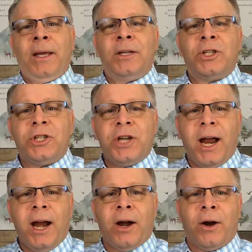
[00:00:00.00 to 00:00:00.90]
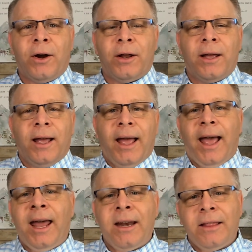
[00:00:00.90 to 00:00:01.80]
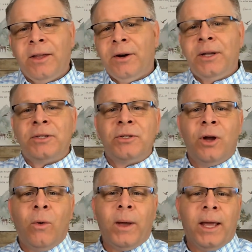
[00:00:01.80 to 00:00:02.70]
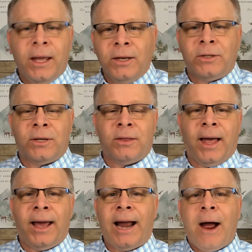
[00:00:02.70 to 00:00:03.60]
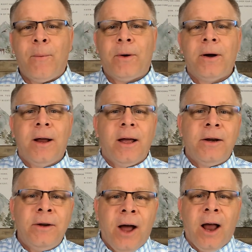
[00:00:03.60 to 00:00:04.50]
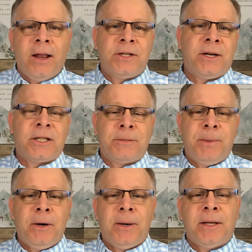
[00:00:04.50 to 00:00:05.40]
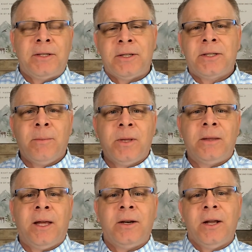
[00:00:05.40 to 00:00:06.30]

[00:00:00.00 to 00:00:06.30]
shared. And there is no end to that. Our knowledge and experience is something that